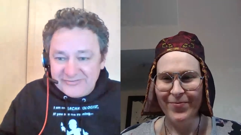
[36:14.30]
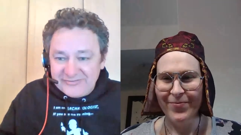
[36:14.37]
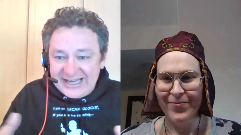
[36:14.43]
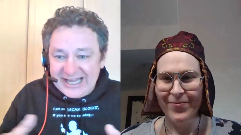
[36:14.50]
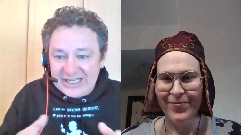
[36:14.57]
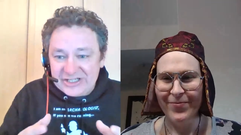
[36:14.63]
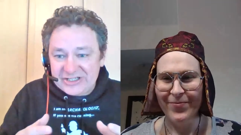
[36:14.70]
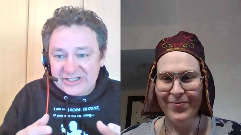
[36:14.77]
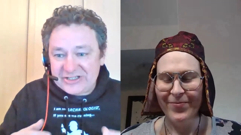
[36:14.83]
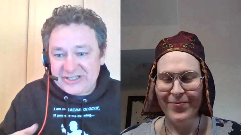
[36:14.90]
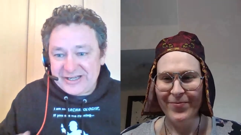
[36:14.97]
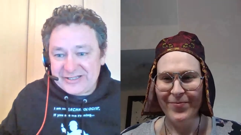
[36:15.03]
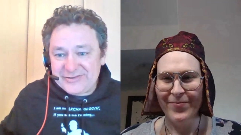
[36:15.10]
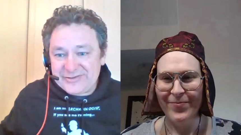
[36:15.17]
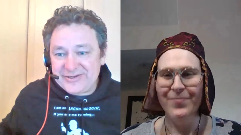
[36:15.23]

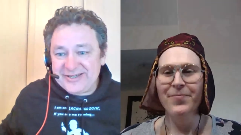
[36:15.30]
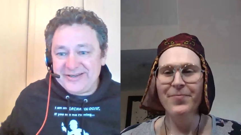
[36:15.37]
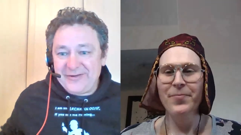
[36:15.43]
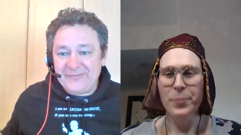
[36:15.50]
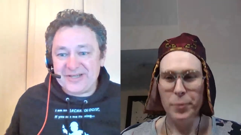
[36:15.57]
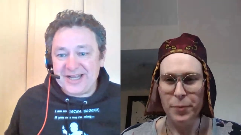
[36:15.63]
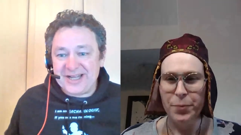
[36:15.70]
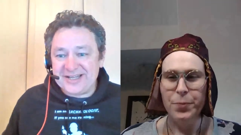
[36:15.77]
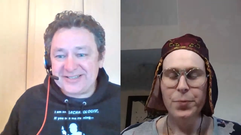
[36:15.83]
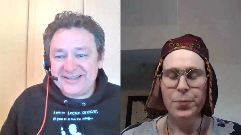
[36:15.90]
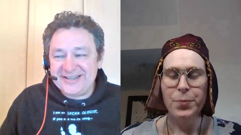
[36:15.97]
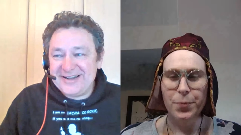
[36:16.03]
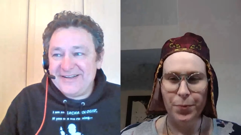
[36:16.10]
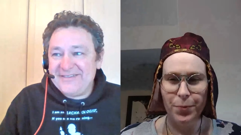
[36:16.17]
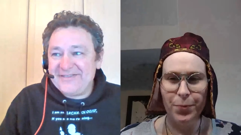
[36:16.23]
Speaker 1: relationships between objects.
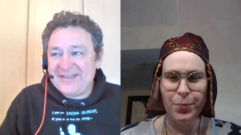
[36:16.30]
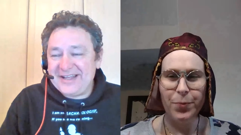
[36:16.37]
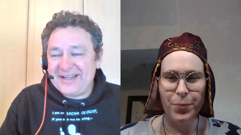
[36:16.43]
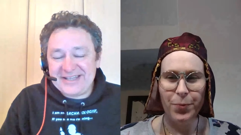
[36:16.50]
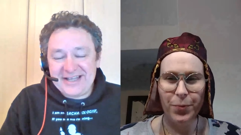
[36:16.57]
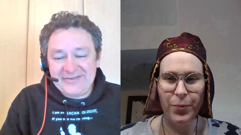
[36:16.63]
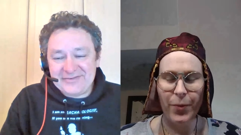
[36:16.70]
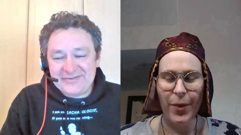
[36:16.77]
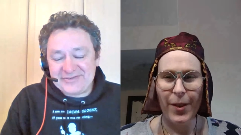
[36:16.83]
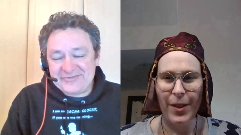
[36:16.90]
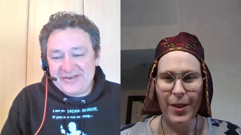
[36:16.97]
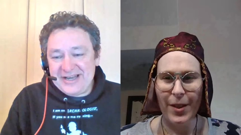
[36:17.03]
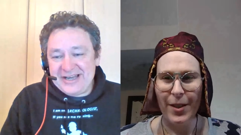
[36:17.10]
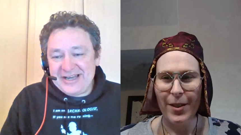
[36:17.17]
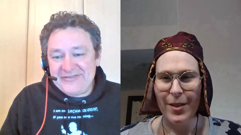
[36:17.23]
So that that
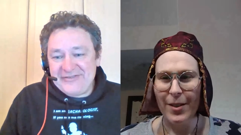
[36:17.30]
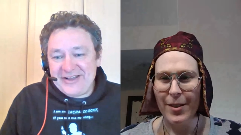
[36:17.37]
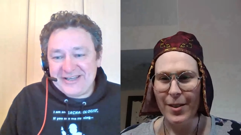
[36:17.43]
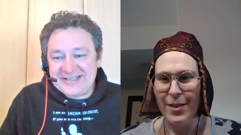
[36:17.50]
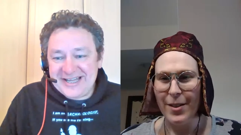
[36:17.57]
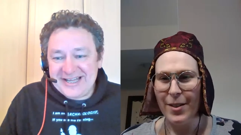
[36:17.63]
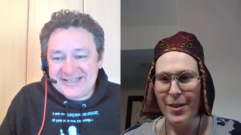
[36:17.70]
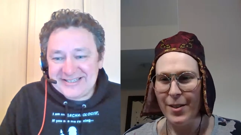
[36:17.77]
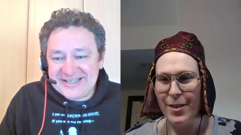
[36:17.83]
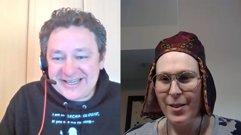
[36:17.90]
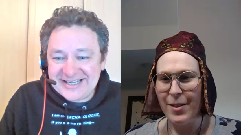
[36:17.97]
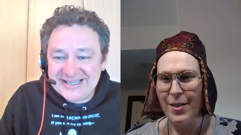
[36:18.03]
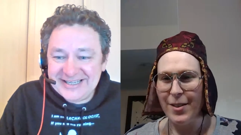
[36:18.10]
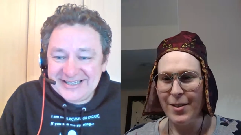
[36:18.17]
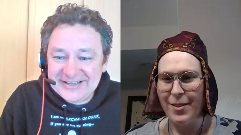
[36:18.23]
was really
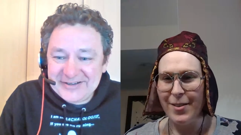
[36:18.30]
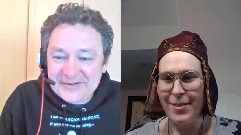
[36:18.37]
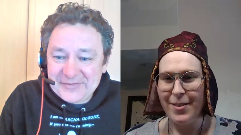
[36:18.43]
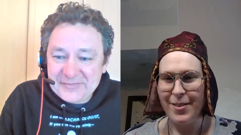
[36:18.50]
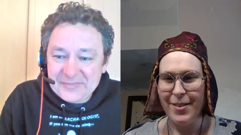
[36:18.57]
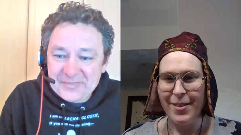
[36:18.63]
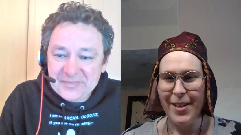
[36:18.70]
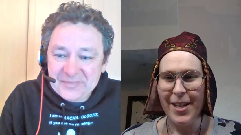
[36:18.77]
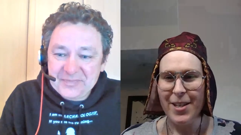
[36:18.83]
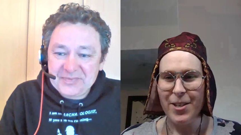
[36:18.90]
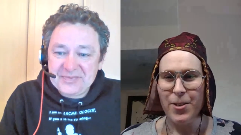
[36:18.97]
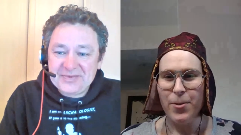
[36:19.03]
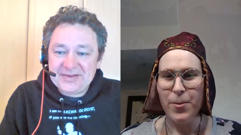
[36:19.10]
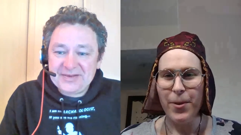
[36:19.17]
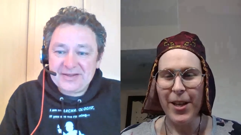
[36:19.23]
fantastic. Thank
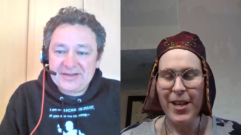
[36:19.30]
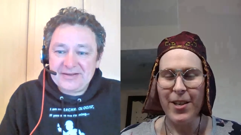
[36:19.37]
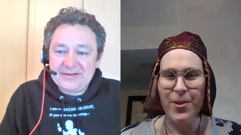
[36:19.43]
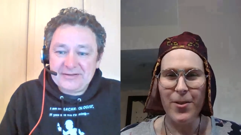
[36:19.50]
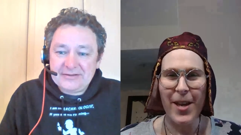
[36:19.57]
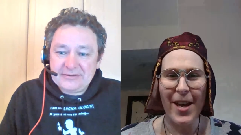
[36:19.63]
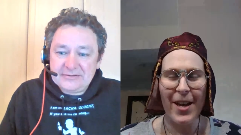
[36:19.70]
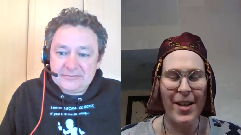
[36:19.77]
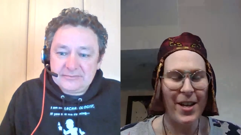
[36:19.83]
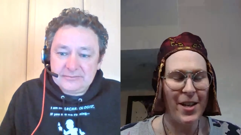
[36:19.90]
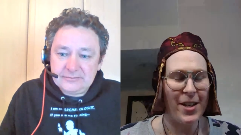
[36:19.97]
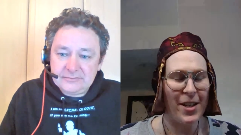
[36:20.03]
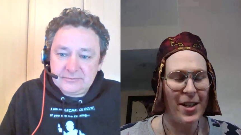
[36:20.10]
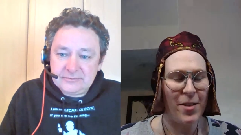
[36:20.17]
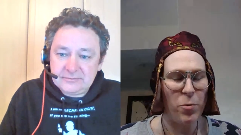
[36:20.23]
you, thank you. Yeah,
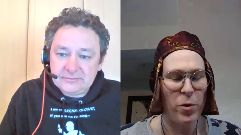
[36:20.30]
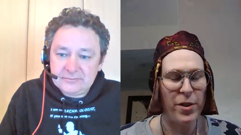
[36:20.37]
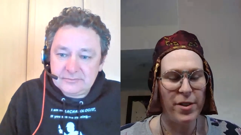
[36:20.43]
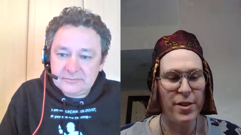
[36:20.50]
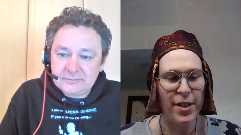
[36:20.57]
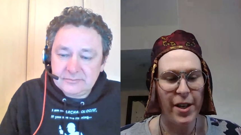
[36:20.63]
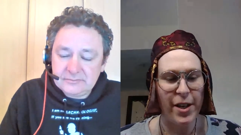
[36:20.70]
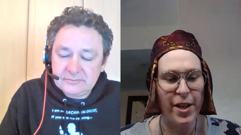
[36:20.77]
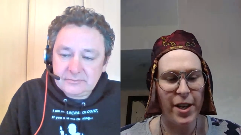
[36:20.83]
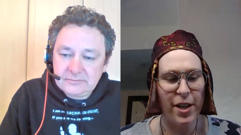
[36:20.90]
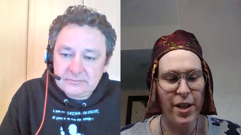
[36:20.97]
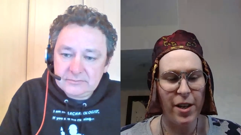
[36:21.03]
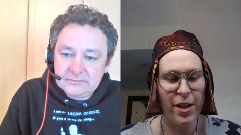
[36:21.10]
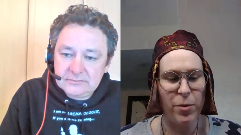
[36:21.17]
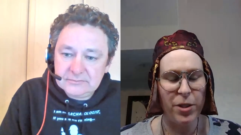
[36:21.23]
it
Speaker 2: it was uh,
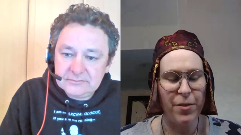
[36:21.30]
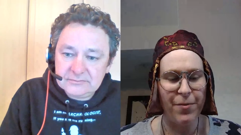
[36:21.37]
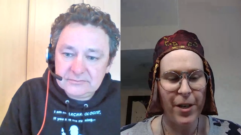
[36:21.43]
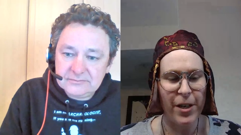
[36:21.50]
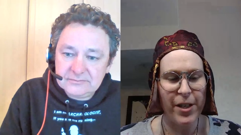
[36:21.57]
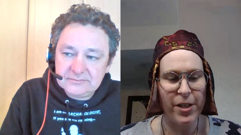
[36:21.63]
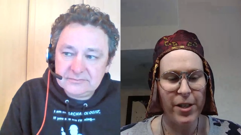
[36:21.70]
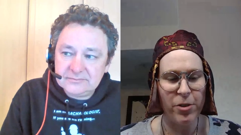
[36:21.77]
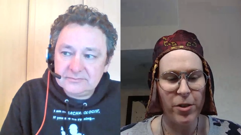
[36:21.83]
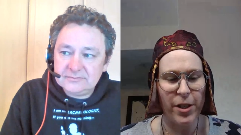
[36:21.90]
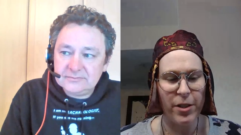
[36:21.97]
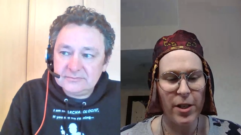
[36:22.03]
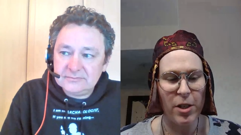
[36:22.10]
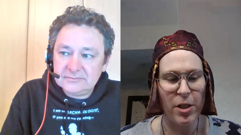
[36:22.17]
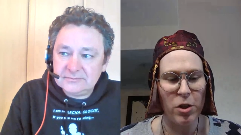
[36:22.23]
it was a very
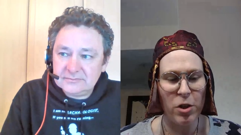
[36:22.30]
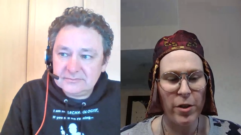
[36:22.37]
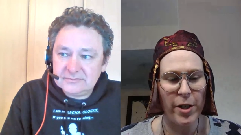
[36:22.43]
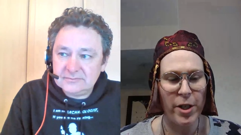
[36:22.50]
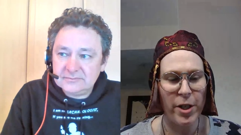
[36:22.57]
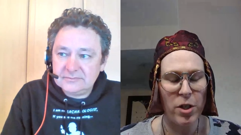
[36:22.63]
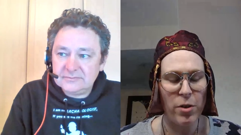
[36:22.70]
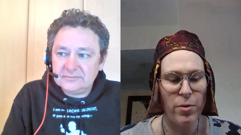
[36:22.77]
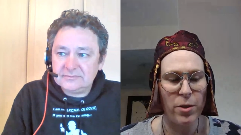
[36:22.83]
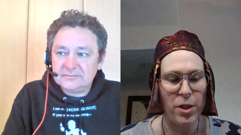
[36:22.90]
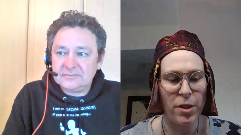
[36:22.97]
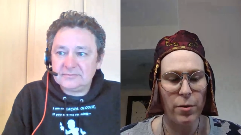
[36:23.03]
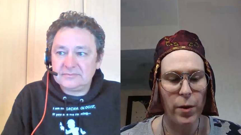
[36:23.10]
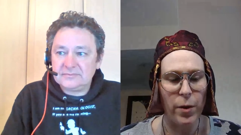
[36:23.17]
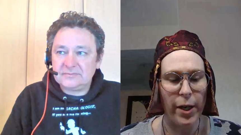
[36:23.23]
interesting journey too
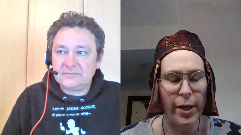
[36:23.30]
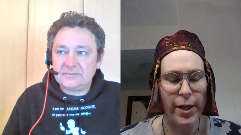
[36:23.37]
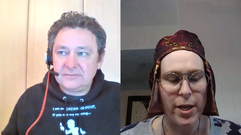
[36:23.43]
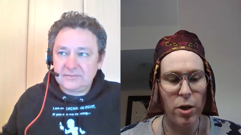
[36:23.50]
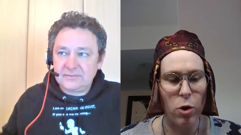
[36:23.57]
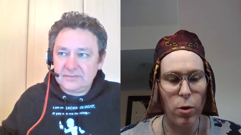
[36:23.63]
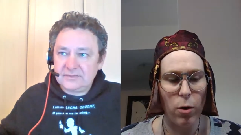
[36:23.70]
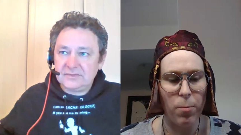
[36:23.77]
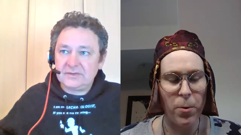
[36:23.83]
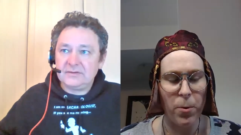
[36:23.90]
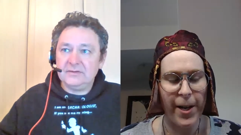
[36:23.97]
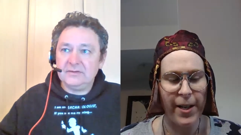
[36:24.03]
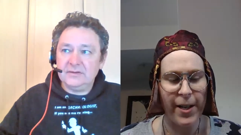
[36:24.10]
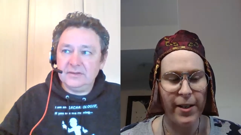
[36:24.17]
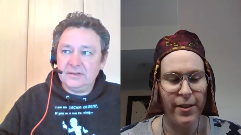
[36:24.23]
to uh,
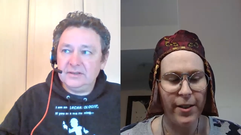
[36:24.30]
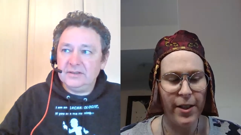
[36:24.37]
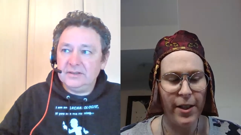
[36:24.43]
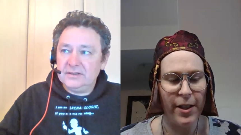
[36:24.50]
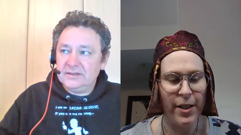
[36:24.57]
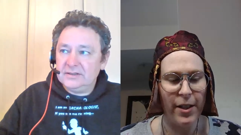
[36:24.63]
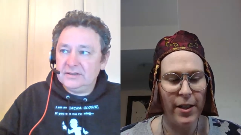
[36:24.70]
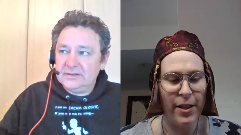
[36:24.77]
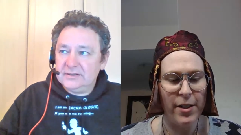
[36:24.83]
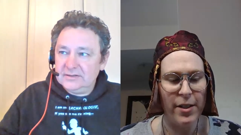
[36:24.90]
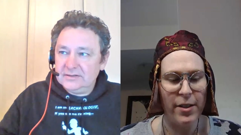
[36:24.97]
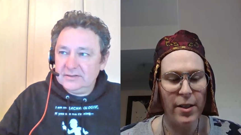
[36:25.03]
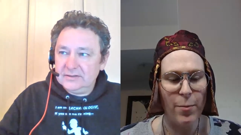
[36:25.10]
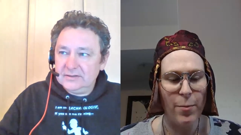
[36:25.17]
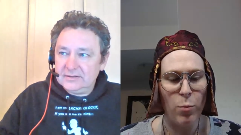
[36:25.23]
incorporate
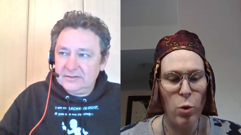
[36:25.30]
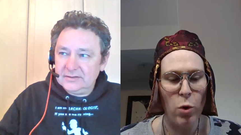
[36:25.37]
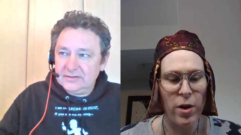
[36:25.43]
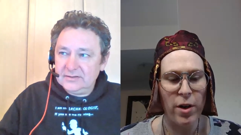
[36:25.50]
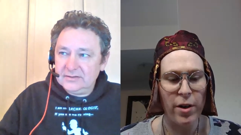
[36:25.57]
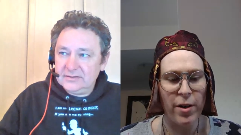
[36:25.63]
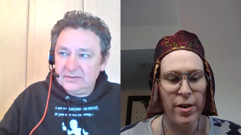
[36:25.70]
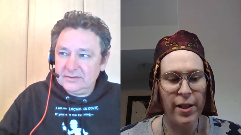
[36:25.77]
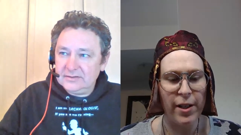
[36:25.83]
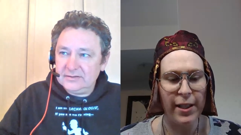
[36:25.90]
some more